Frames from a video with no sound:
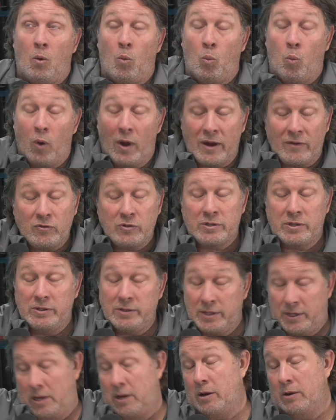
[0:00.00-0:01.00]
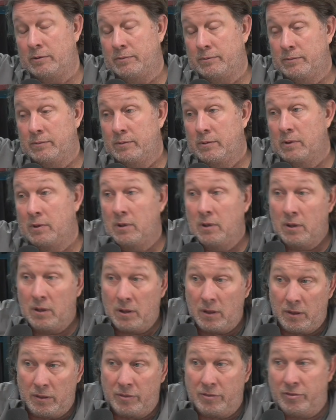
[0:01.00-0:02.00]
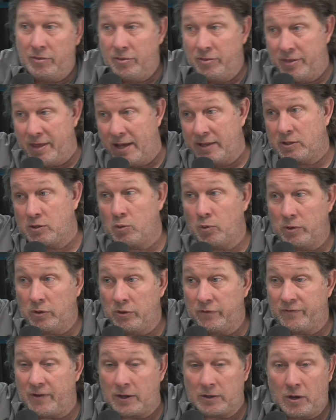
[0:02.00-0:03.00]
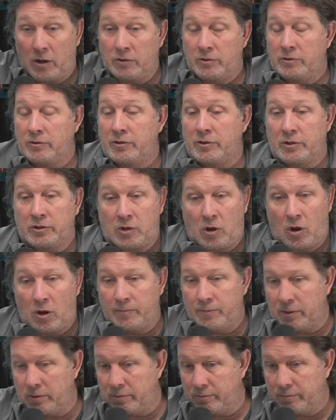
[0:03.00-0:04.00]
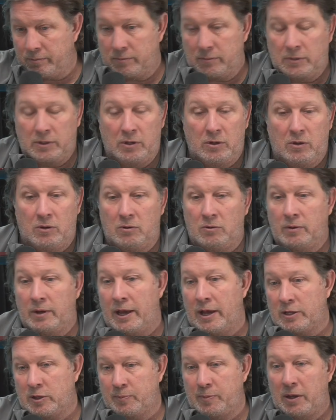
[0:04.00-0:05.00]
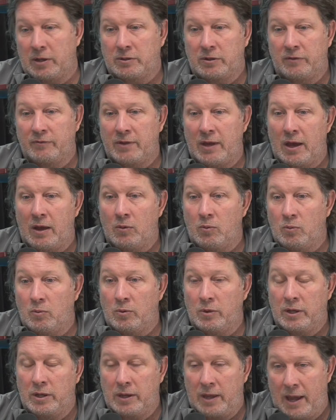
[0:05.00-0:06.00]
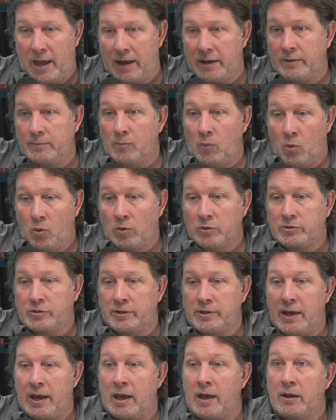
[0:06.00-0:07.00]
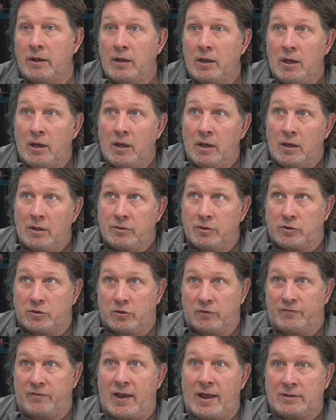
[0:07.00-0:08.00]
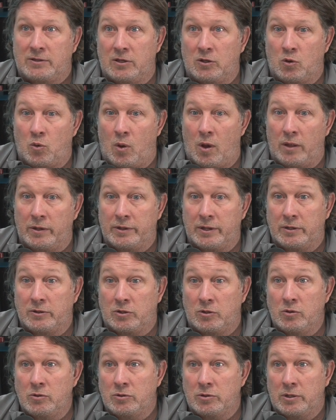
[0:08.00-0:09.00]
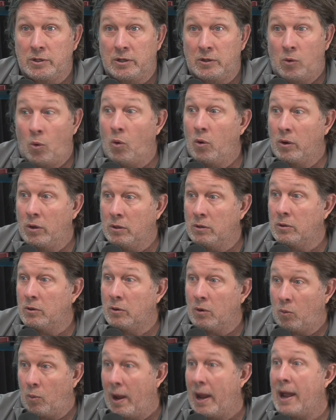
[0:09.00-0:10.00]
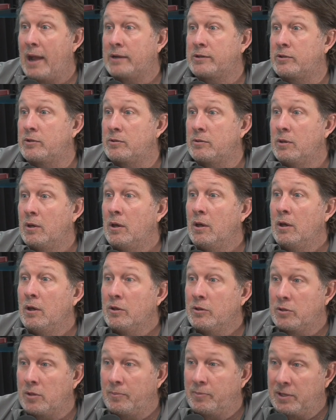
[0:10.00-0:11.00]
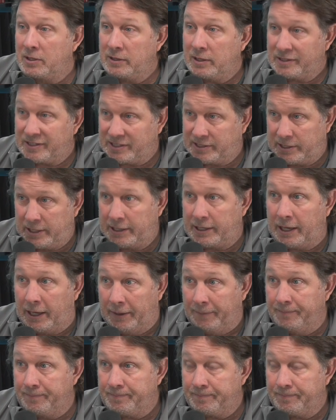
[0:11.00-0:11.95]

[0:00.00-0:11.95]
Whatever's in the air, that's going to affect, other than the carbon, aspect of that, adding more to that, the surfactant quality, it's usually an oil or a wax, something that's sticky.